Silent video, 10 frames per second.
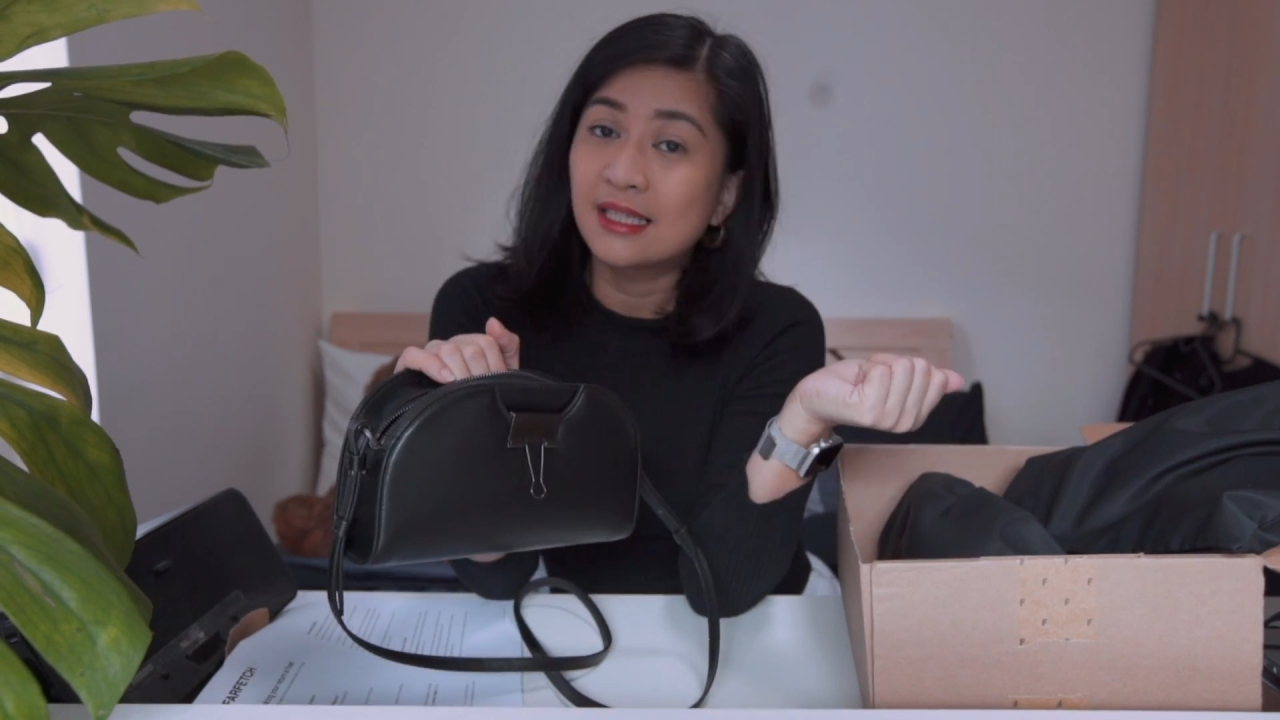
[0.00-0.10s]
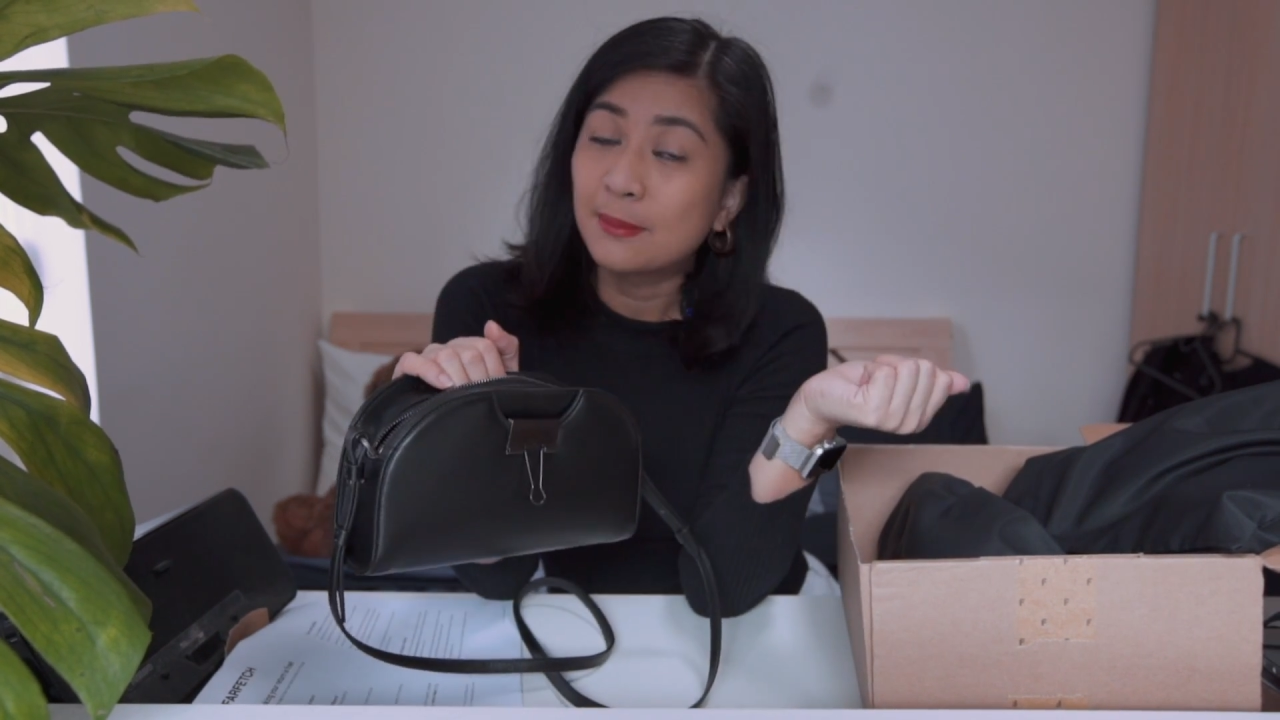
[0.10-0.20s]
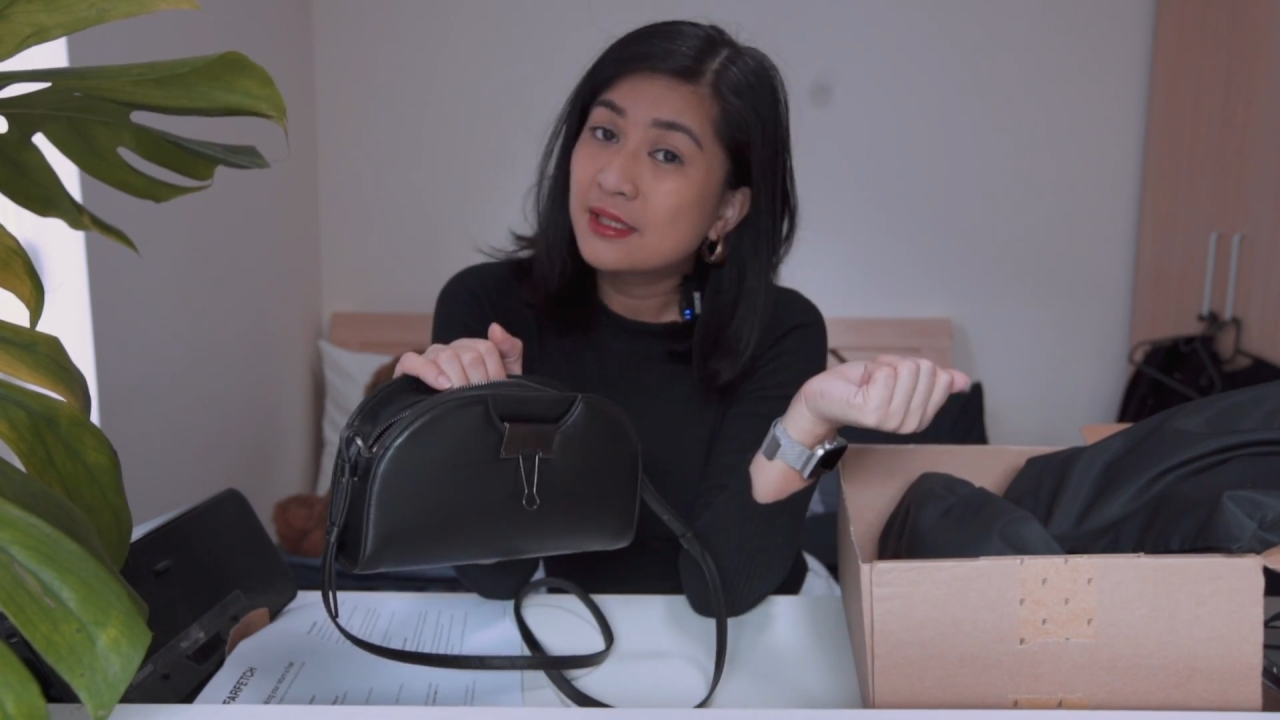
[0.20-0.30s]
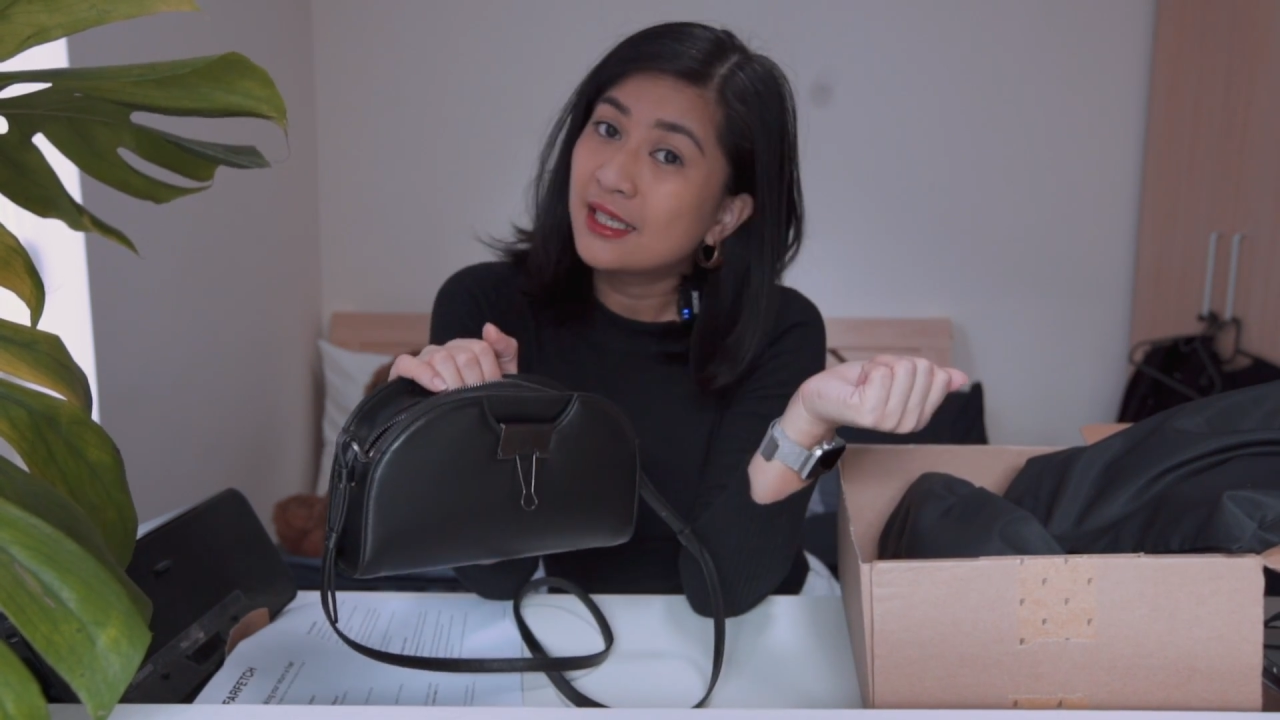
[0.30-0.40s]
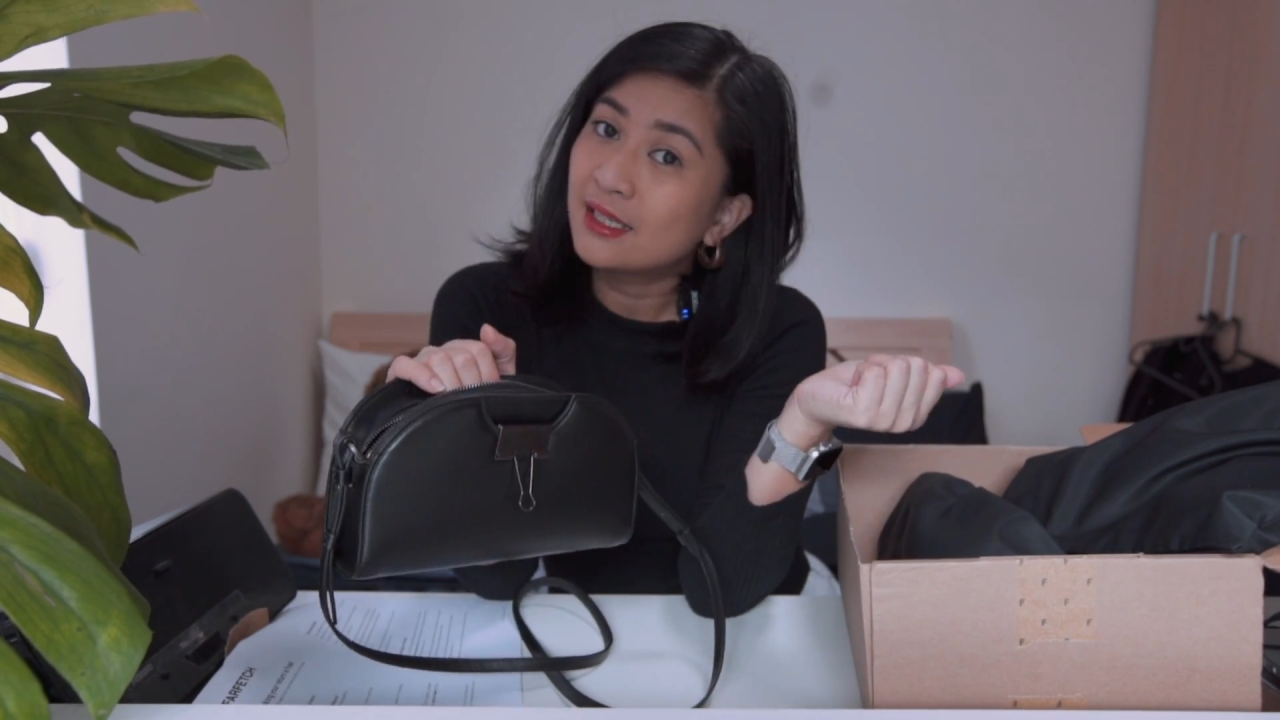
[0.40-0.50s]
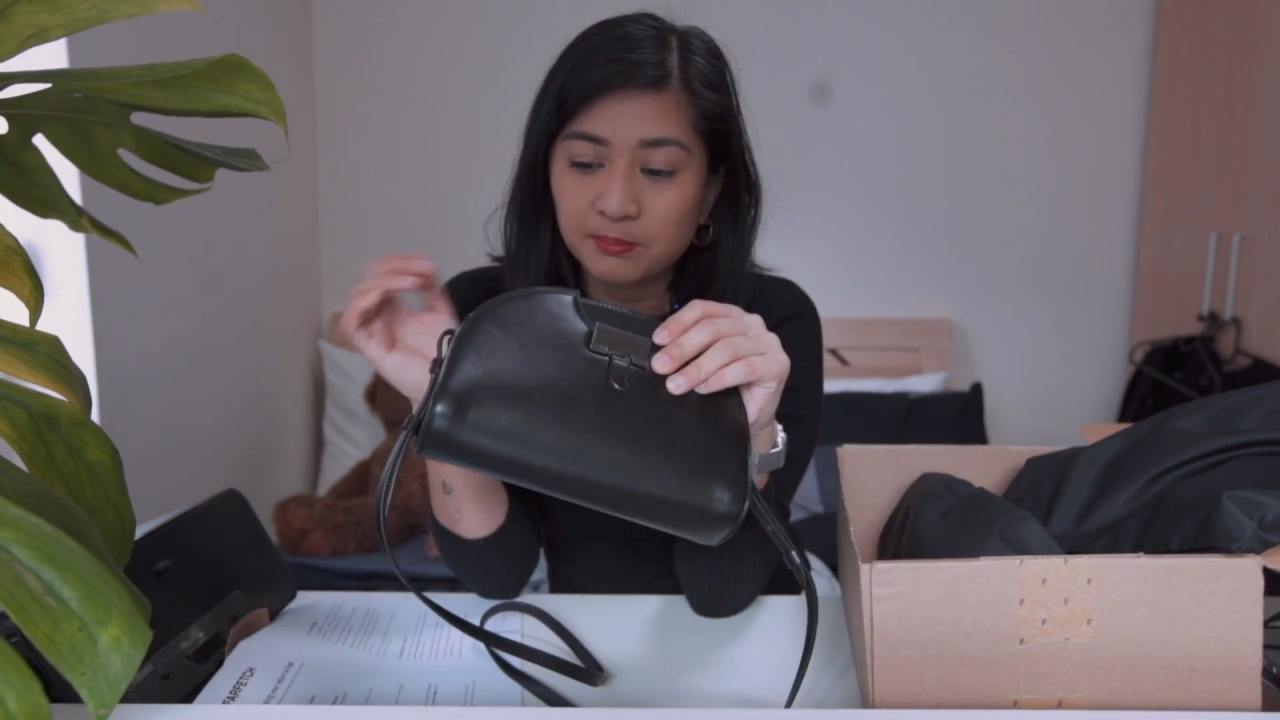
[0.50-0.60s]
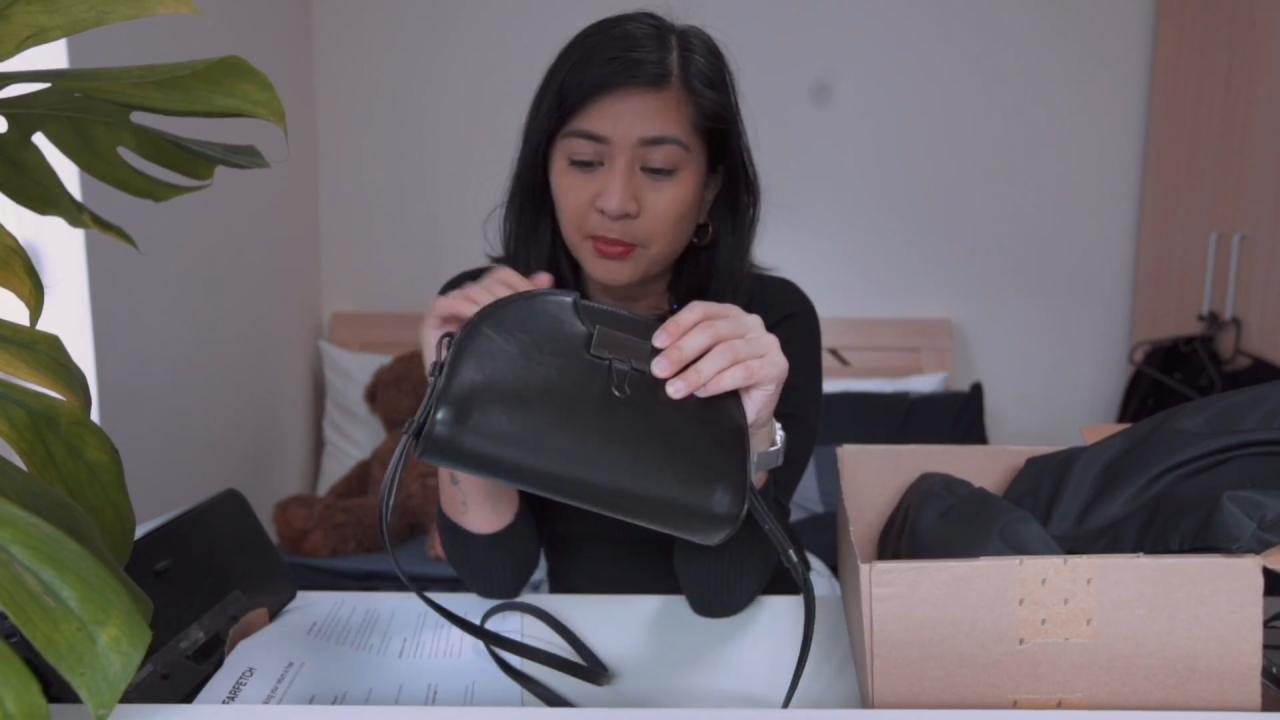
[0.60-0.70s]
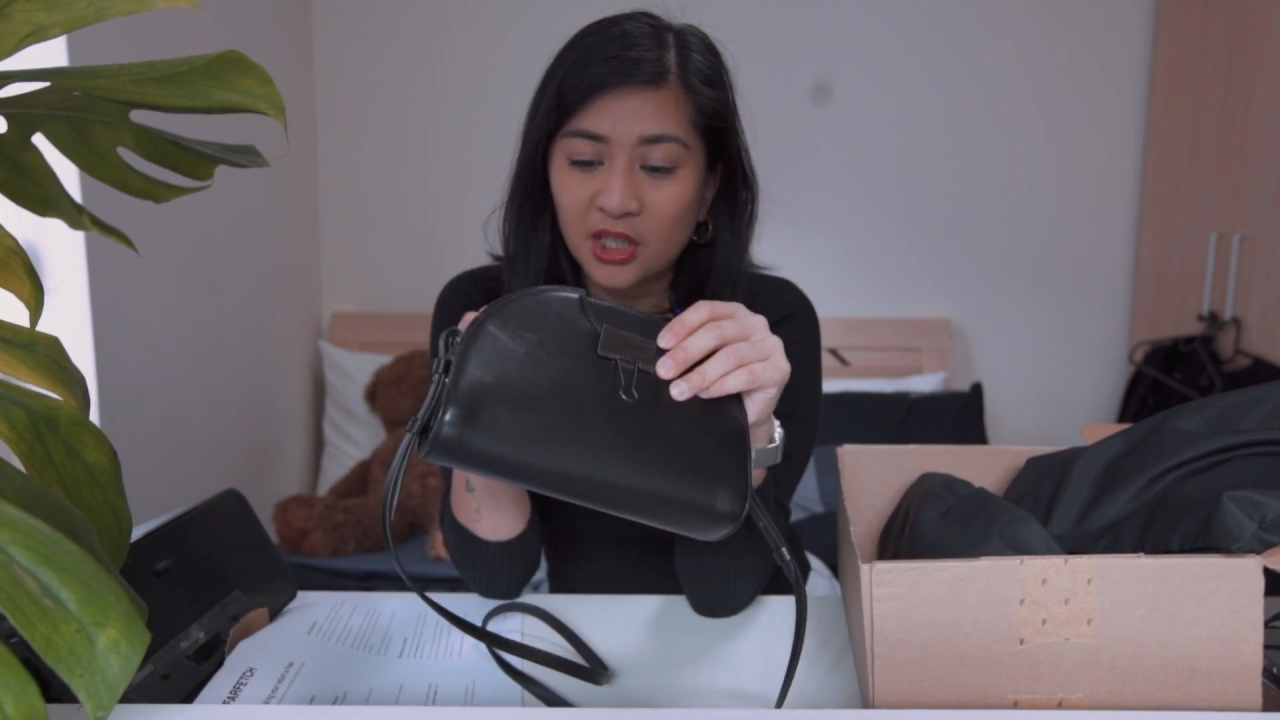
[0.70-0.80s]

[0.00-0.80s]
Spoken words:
lipstick,